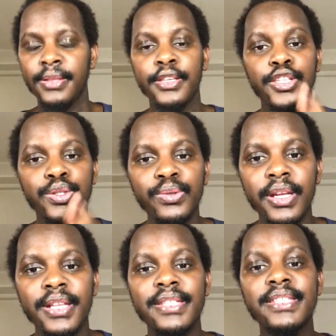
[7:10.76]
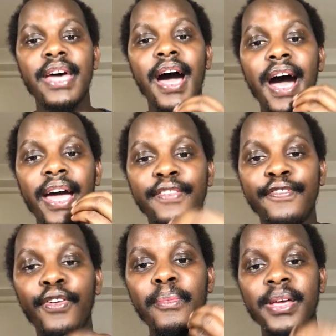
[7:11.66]
The students are
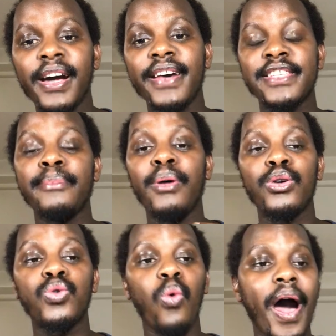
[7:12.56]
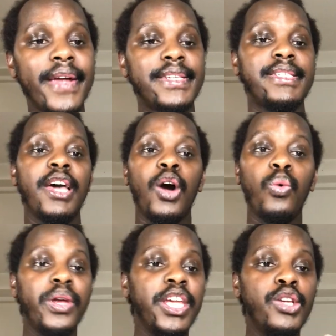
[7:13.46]
informing us about what
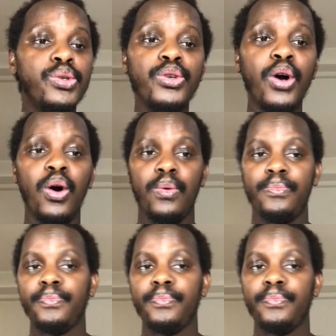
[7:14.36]
we need to know.